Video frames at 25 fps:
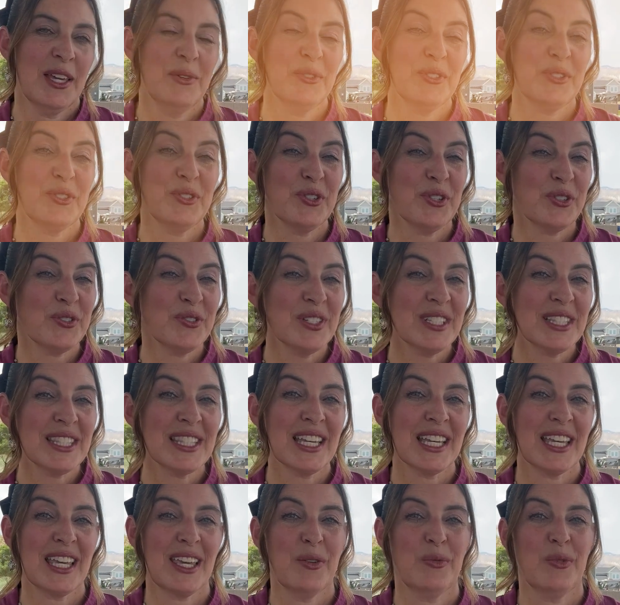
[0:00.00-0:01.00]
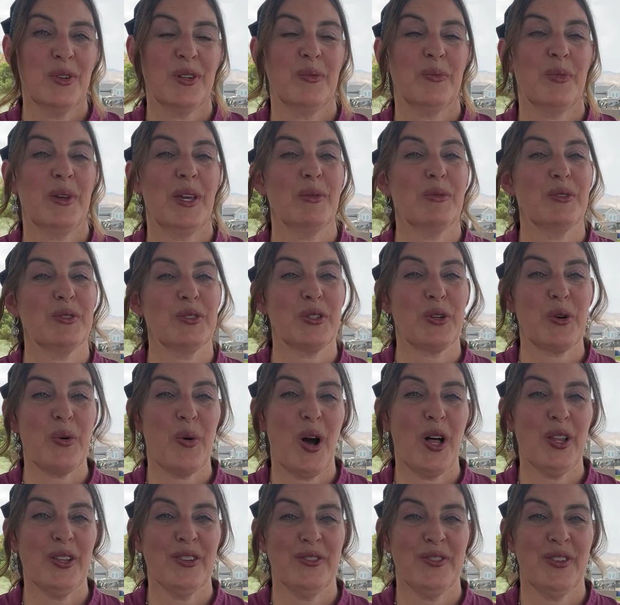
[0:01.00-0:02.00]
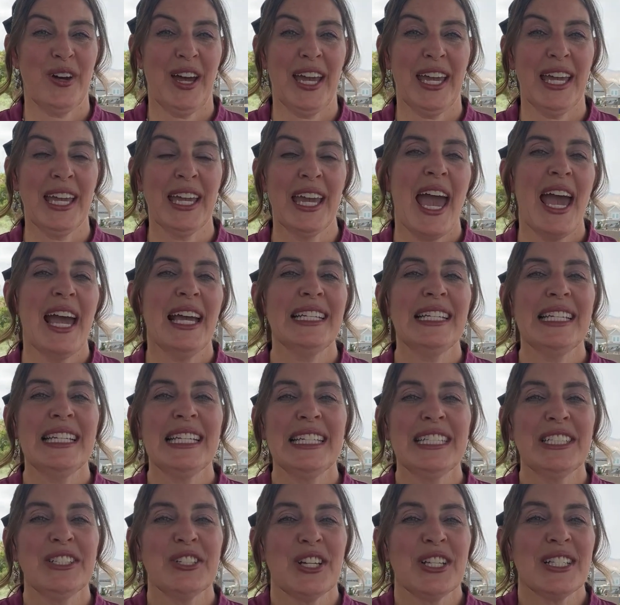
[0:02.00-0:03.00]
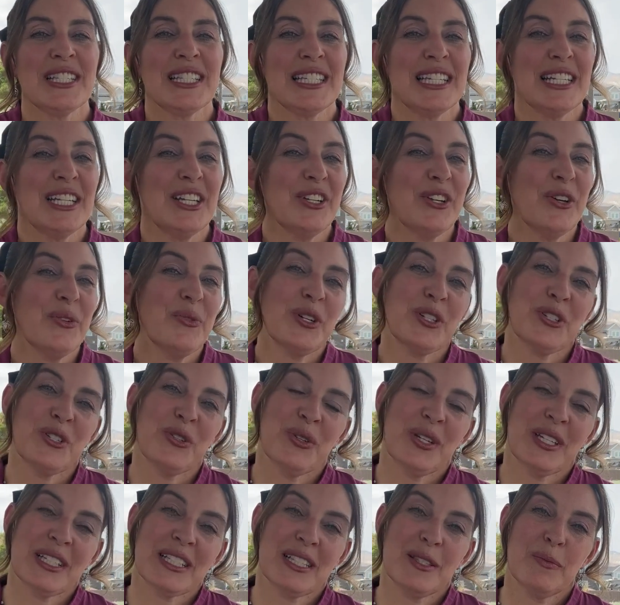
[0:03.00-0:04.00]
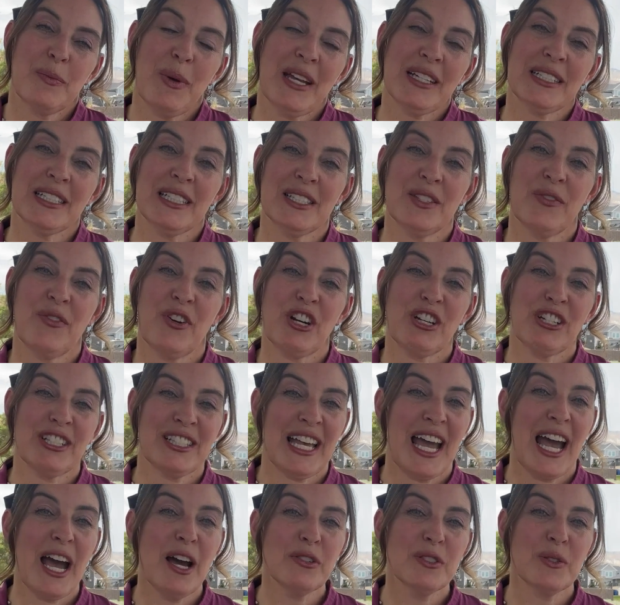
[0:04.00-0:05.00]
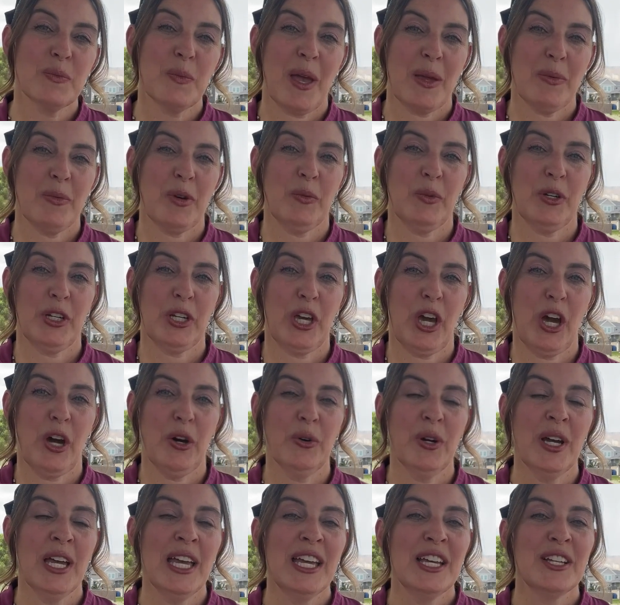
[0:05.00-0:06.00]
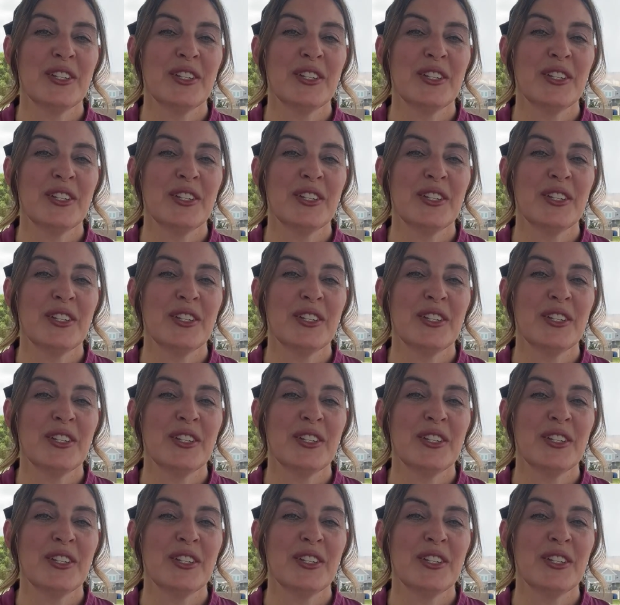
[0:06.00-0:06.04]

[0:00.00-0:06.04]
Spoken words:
He was nervous that he wouldn't be able to qualify, and he just didn't know what to expect as far as a house payment would go.